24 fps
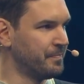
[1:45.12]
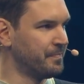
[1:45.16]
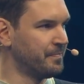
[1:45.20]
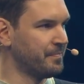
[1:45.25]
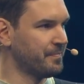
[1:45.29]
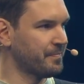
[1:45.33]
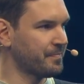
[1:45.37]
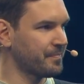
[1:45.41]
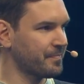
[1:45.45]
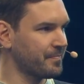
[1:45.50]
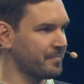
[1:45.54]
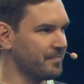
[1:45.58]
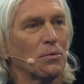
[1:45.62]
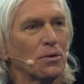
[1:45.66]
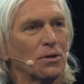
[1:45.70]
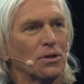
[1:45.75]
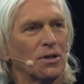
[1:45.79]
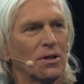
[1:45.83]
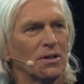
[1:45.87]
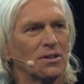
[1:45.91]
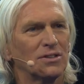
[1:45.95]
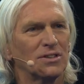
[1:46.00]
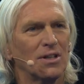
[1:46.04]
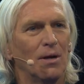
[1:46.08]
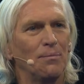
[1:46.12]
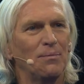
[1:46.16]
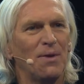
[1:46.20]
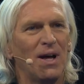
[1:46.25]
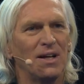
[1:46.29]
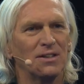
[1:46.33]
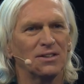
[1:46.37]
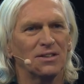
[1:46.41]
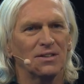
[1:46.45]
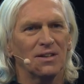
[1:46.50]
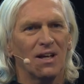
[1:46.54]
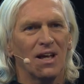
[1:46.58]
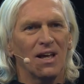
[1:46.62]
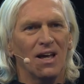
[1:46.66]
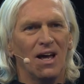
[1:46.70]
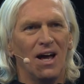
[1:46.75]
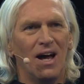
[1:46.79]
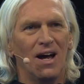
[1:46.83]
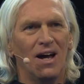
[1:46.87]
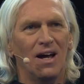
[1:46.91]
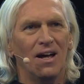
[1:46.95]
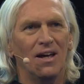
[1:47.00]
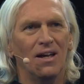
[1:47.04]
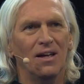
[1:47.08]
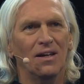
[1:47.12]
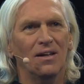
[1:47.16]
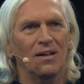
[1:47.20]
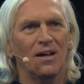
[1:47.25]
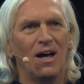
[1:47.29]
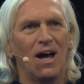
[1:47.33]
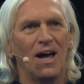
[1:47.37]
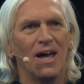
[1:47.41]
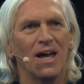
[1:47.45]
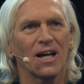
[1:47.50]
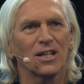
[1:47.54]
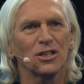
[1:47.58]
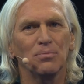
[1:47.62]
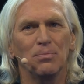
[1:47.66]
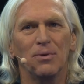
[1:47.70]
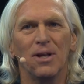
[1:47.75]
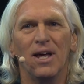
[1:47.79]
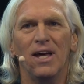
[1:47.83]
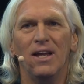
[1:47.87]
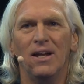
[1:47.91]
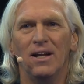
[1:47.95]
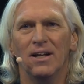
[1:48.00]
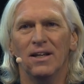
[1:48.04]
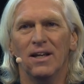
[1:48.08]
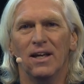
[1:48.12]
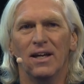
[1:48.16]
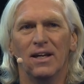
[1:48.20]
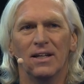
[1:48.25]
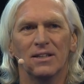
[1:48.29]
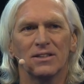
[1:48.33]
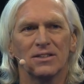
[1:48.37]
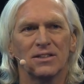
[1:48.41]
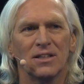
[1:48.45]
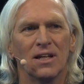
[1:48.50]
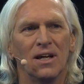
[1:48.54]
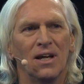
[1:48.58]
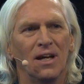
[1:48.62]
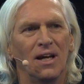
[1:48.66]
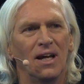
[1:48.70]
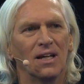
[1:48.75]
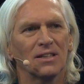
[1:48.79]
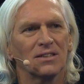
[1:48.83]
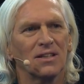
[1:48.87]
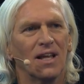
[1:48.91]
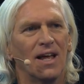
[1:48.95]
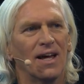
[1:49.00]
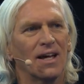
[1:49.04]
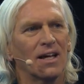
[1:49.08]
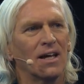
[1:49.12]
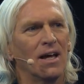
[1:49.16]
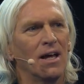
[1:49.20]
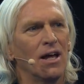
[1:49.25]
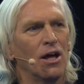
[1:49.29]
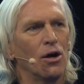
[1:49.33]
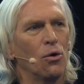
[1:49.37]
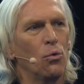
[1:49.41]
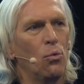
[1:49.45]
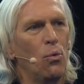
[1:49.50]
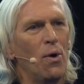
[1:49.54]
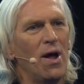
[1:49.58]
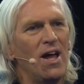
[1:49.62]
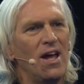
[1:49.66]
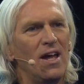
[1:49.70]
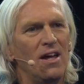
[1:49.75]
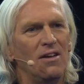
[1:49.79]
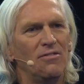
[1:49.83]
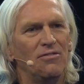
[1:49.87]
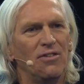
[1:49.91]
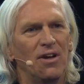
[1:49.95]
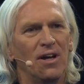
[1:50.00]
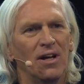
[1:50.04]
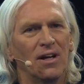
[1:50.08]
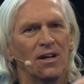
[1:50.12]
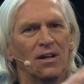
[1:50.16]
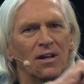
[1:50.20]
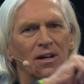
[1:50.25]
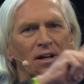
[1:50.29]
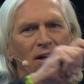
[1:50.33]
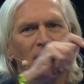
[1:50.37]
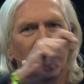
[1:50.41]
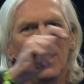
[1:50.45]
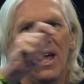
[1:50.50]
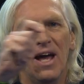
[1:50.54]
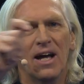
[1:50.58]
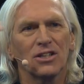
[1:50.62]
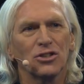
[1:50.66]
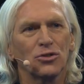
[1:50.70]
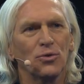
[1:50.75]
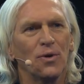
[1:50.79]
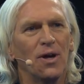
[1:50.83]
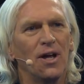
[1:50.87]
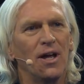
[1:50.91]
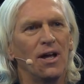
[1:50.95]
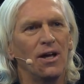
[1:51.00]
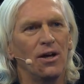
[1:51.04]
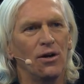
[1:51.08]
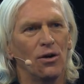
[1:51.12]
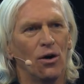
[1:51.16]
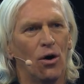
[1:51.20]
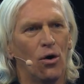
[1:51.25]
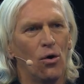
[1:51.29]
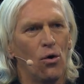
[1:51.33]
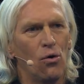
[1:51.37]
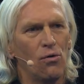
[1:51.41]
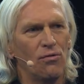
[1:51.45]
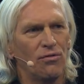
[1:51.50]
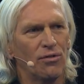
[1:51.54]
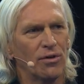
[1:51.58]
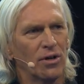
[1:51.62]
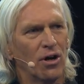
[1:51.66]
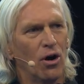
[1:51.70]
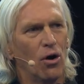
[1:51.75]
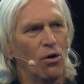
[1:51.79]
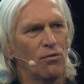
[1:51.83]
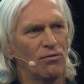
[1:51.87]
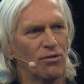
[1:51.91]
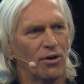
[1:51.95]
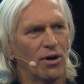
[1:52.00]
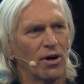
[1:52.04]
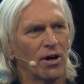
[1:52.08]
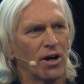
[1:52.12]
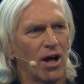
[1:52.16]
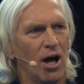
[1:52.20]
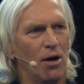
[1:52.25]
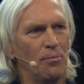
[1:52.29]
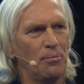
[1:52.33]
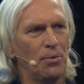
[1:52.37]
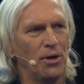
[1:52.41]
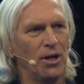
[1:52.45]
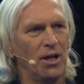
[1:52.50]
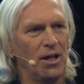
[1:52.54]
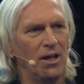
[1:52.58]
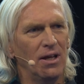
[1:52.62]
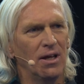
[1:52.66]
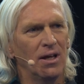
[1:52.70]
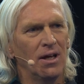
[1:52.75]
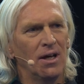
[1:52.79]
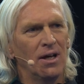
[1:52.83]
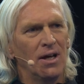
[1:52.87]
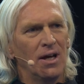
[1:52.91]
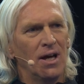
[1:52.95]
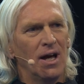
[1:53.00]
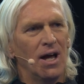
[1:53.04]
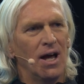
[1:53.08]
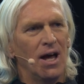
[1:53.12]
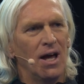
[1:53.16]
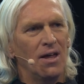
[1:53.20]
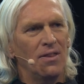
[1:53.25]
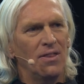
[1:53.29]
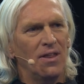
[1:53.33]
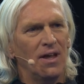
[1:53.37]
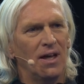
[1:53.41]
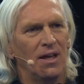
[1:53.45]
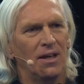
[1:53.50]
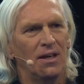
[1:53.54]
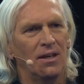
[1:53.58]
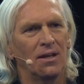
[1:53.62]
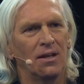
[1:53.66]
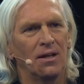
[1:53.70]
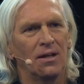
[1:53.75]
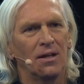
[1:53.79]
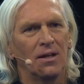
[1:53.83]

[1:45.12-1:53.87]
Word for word: I, sometimes I, I, explain it as it's like waving an X-ray over over a company, and then